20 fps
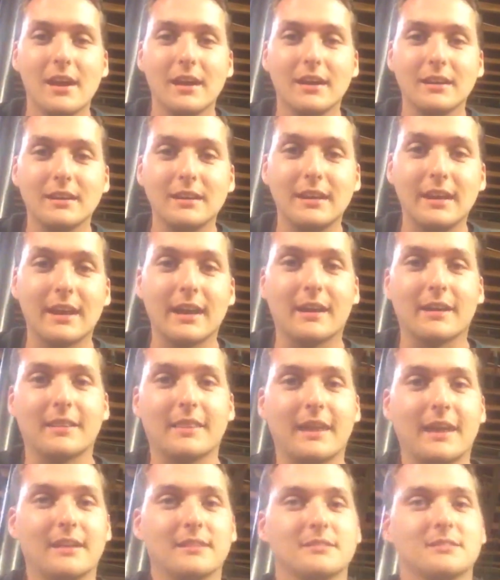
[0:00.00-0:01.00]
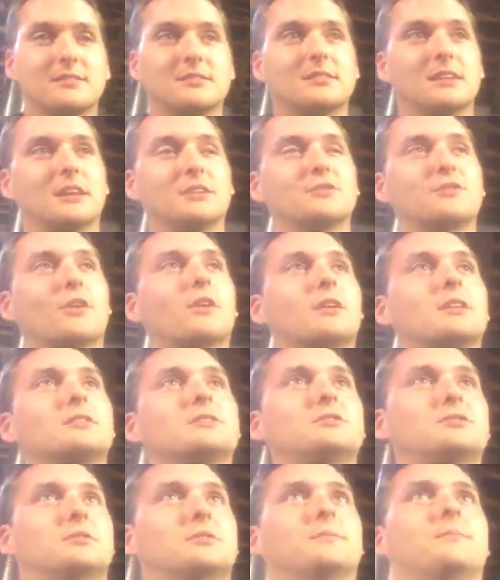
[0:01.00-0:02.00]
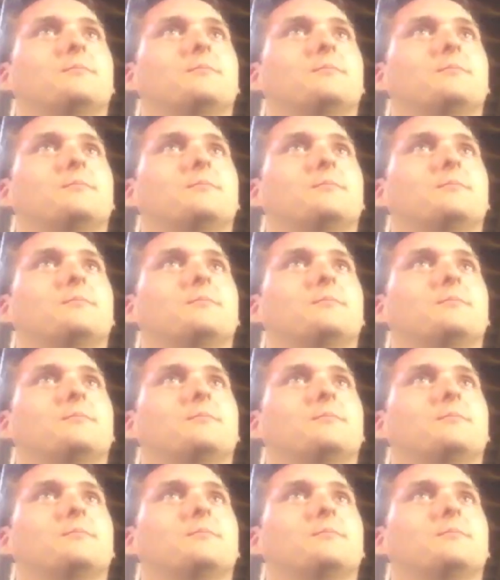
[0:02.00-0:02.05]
Yeah, that's as far as